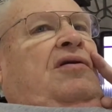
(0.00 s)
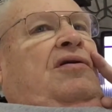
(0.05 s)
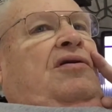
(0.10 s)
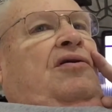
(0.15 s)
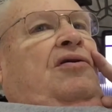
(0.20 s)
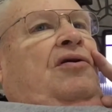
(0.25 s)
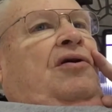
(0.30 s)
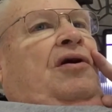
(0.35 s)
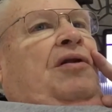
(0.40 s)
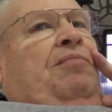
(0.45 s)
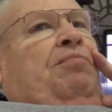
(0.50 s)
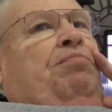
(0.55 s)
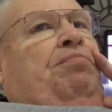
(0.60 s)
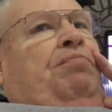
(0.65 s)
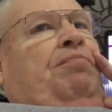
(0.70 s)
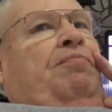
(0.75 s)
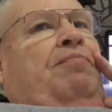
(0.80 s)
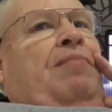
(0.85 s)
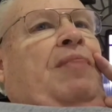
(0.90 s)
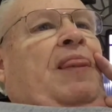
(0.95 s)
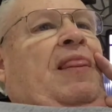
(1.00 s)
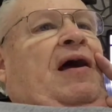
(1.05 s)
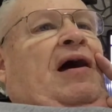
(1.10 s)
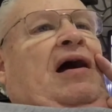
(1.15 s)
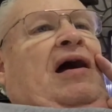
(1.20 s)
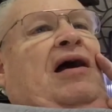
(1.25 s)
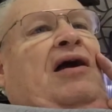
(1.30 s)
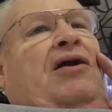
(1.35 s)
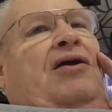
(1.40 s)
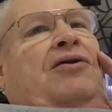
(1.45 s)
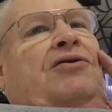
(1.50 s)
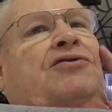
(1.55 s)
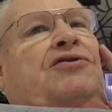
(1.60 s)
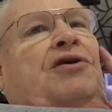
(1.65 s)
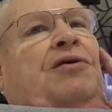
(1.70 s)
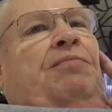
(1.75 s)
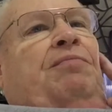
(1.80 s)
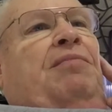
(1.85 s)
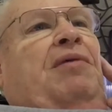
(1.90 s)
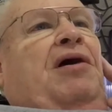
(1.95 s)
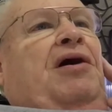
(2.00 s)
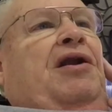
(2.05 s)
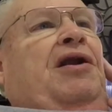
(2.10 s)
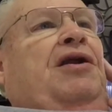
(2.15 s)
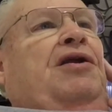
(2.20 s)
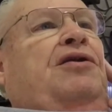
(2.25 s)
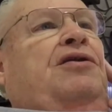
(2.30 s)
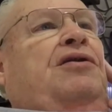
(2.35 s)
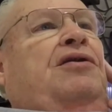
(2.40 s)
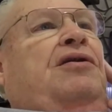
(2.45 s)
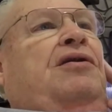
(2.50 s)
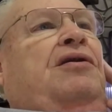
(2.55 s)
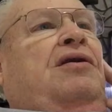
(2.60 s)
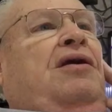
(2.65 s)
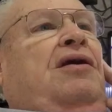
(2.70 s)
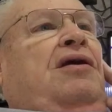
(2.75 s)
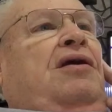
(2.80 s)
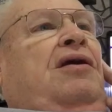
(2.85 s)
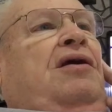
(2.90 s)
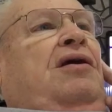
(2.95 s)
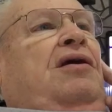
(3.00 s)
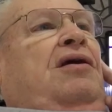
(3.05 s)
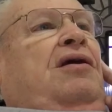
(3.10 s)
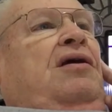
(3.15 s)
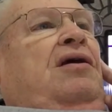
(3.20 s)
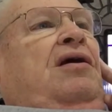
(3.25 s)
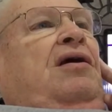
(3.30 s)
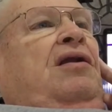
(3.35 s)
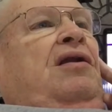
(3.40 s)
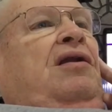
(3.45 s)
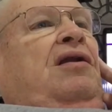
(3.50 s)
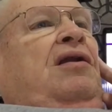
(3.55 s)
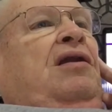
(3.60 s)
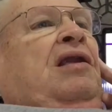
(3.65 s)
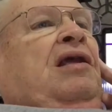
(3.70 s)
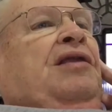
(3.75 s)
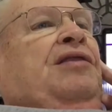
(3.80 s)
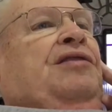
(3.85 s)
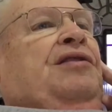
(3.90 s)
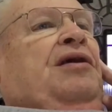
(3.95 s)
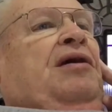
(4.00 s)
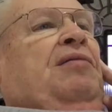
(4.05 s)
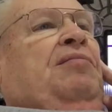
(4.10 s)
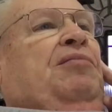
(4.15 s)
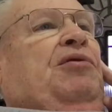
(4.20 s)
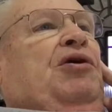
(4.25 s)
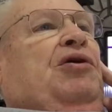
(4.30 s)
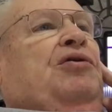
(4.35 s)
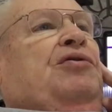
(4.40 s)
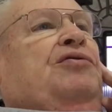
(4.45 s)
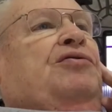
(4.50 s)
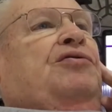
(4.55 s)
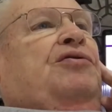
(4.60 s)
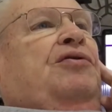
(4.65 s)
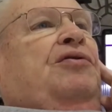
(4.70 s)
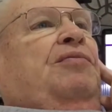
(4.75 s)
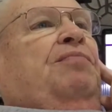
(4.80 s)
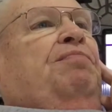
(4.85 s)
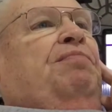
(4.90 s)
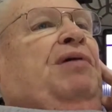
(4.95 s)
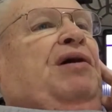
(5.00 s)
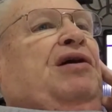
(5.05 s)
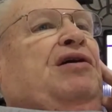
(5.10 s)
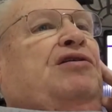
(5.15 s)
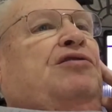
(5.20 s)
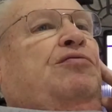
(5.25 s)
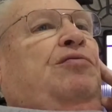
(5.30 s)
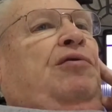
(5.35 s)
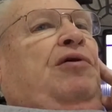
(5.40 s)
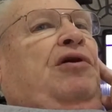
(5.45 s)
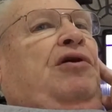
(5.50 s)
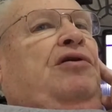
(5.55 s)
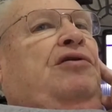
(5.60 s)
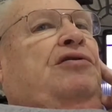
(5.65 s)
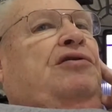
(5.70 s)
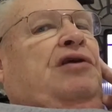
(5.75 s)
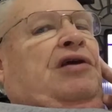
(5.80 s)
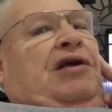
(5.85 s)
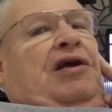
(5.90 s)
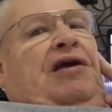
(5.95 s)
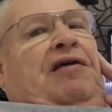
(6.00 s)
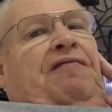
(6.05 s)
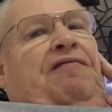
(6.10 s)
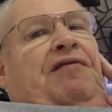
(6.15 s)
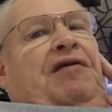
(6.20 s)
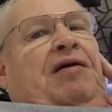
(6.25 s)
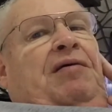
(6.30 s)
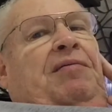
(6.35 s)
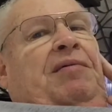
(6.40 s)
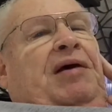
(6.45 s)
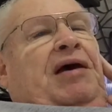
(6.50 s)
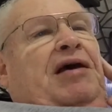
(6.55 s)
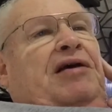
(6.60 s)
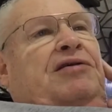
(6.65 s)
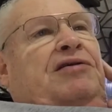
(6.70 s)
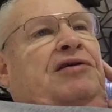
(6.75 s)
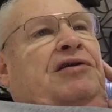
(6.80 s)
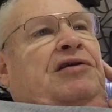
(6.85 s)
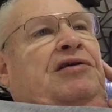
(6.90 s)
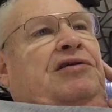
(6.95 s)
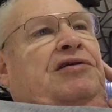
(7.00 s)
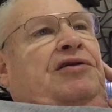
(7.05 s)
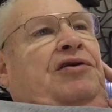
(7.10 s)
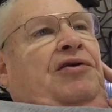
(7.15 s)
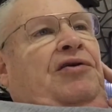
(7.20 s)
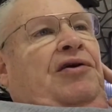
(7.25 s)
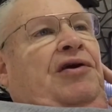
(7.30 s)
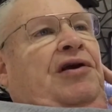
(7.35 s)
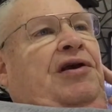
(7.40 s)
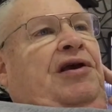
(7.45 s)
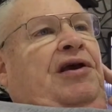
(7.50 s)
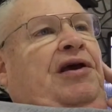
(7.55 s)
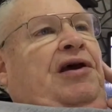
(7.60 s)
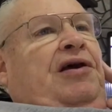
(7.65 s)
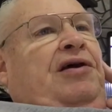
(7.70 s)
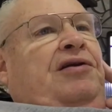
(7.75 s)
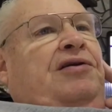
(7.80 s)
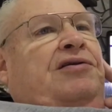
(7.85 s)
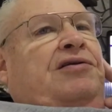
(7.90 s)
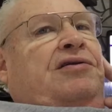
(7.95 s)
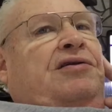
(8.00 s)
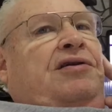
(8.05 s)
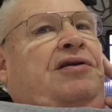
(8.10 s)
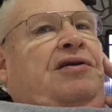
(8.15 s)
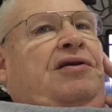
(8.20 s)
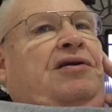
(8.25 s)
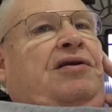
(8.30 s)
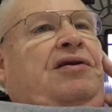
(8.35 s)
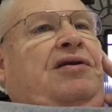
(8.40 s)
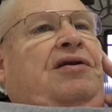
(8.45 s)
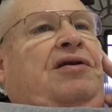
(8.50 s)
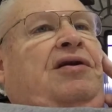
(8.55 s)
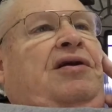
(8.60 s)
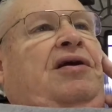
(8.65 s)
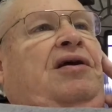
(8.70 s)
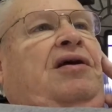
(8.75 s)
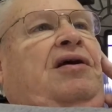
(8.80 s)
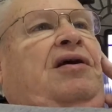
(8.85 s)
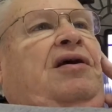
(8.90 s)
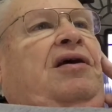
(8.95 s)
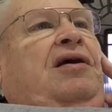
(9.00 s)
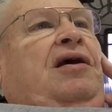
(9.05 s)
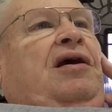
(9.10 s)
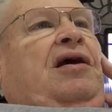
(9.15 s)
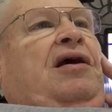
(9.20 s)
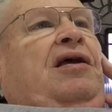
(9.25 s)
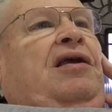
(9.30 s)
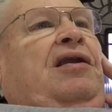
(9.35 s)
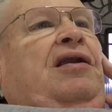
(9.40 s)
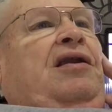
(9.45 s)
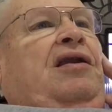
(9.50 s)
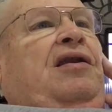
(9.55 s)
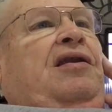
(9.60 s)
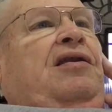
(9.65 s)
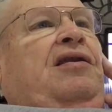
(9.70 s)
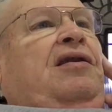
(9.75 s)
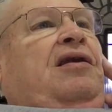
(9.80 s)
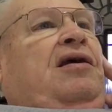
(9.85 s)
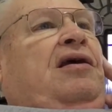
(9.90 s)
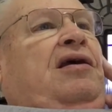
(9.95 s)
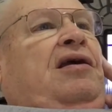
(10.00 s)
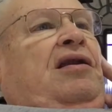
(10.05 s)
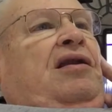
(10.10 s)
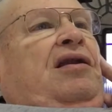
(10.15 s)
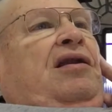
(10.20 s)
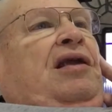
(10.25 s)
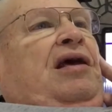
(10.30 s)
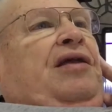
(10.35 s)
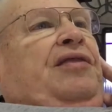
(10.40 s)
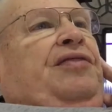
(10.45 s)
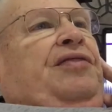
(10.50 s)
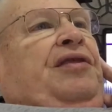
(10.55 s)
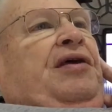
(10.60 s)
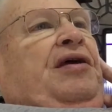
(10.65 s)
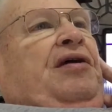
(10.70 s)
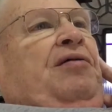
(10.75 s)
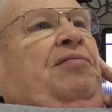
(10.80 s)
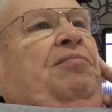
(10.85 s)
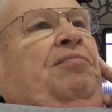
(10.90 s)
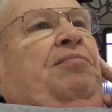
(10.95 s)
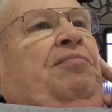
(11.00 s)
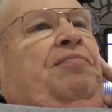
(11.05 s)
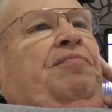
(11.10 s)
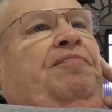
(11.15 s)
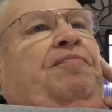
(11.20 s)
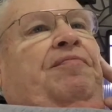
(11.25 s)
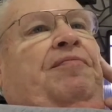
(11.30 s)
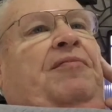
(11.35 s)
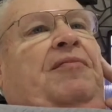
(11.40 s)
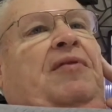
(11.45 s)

You can hire somebody, let them use your passwords and give them access to your accounts, and let them